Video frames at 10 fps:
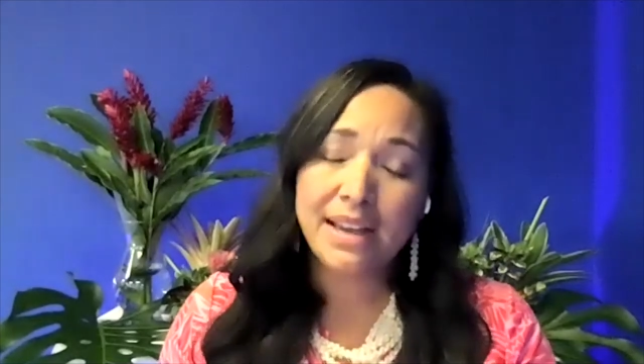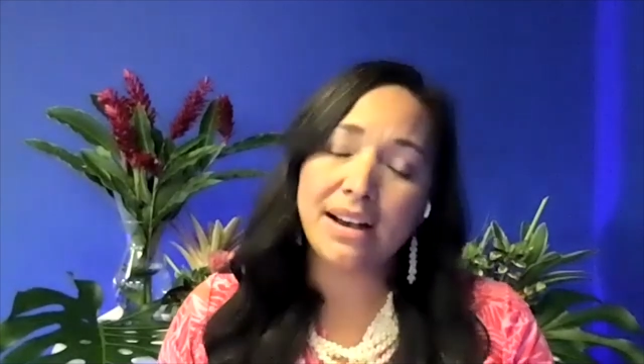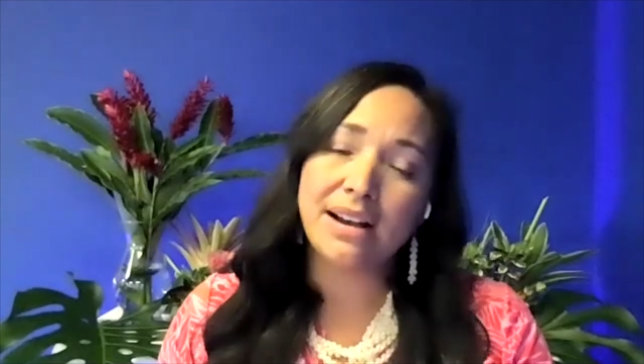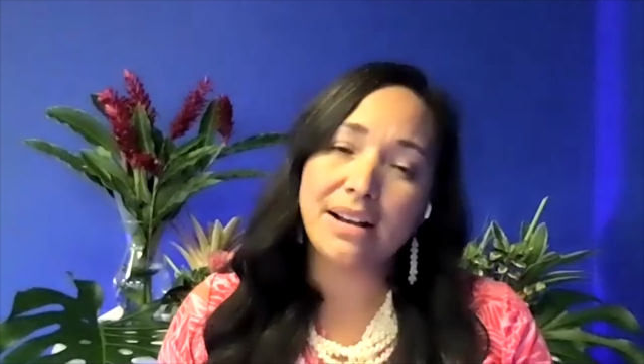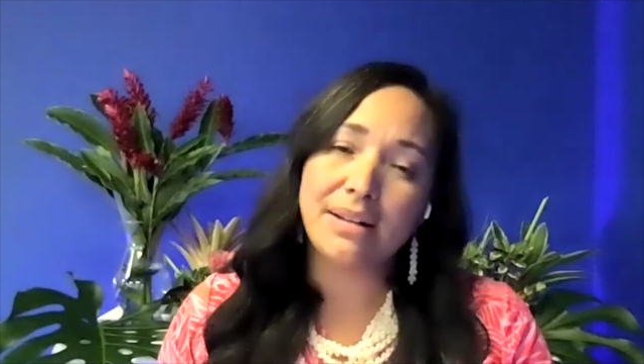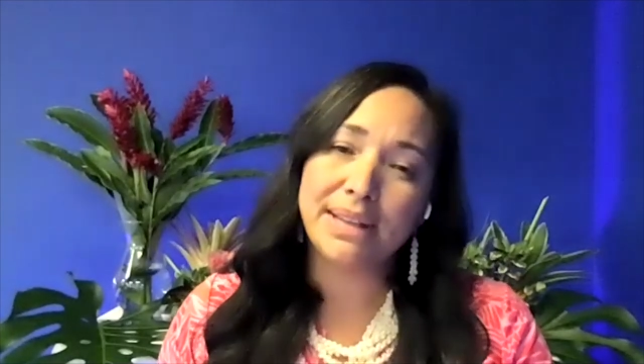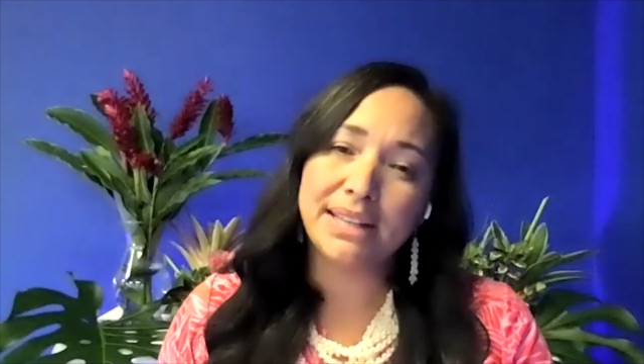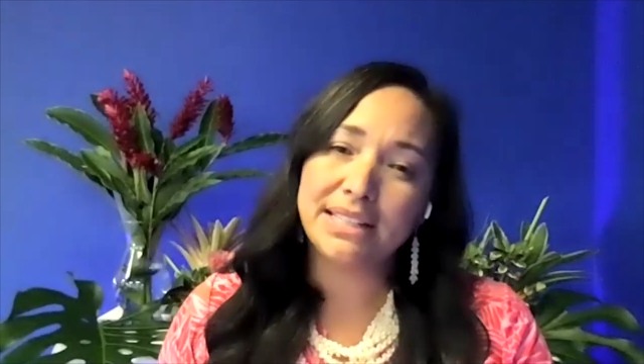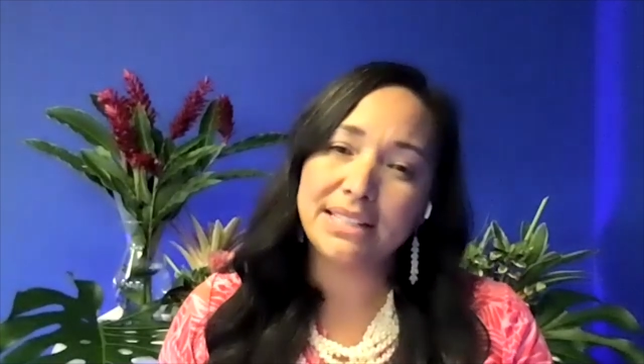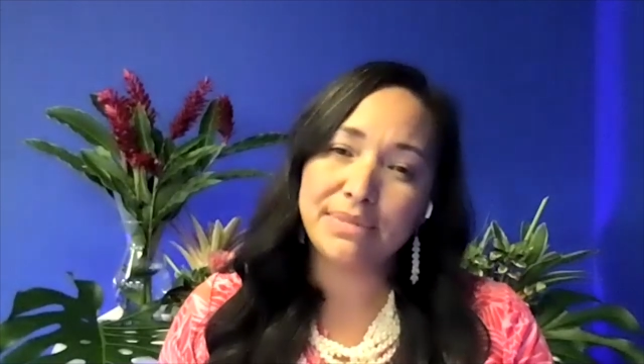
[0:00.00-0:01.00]
Um, and
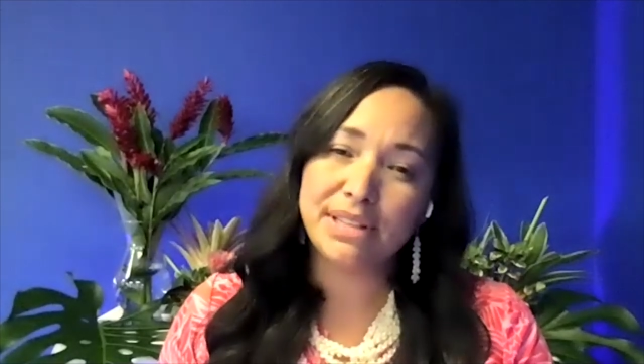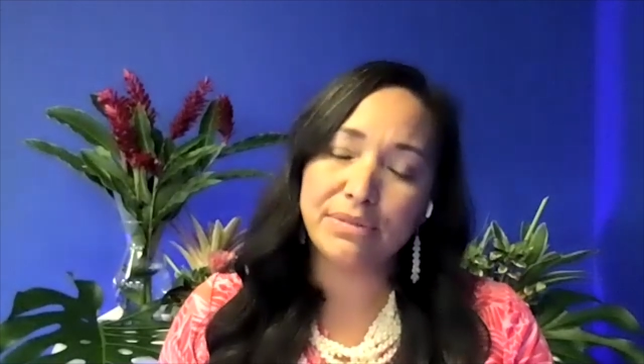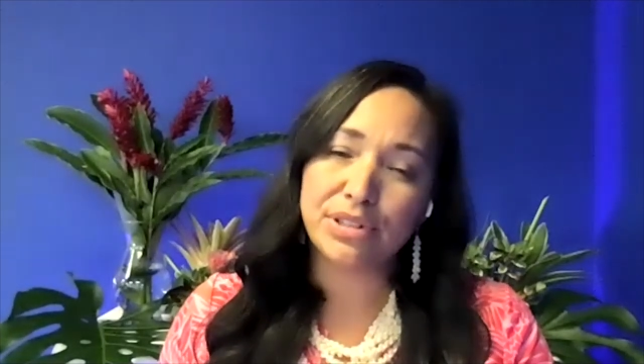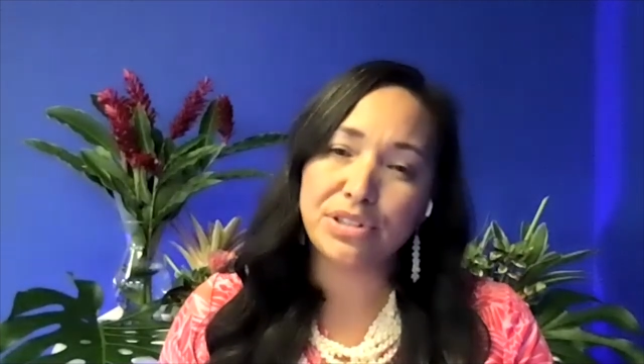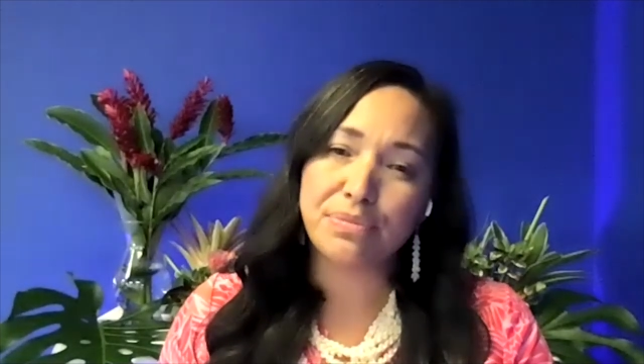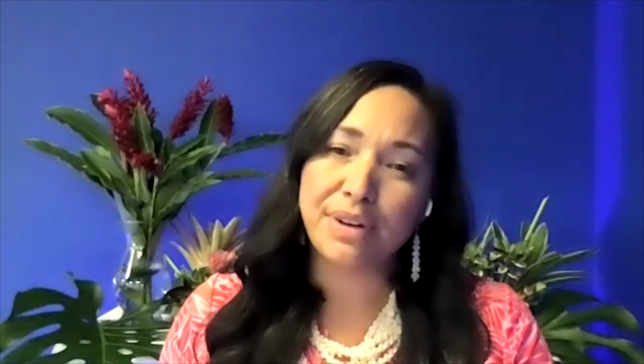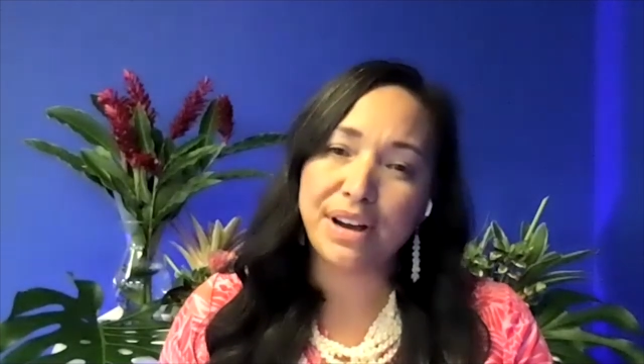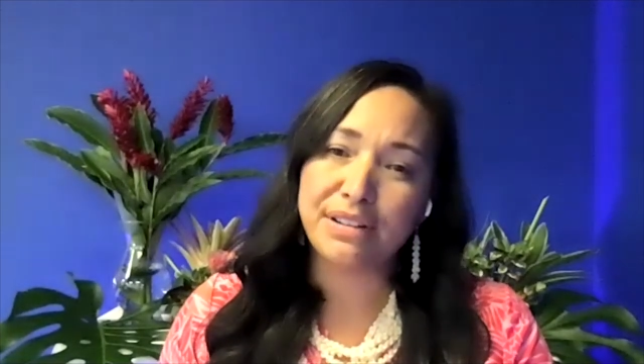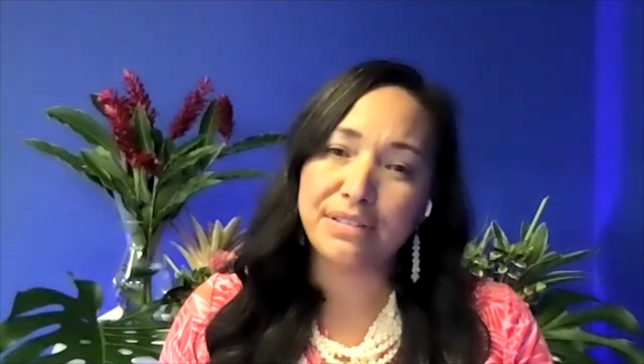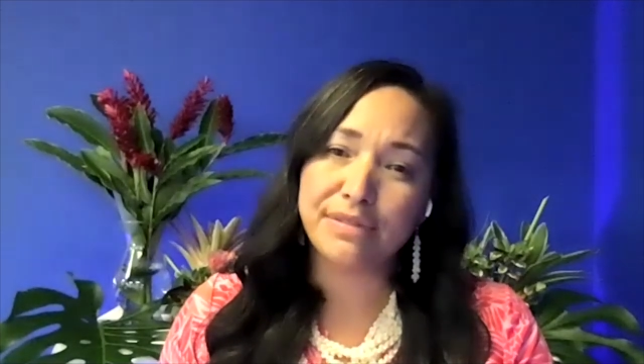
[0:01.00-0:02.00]
that's something we're so
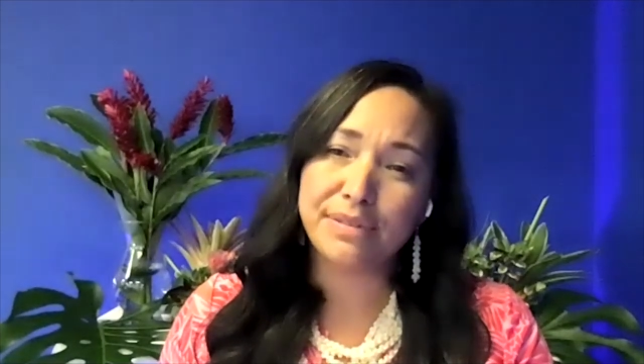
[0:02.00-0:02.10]
proud of.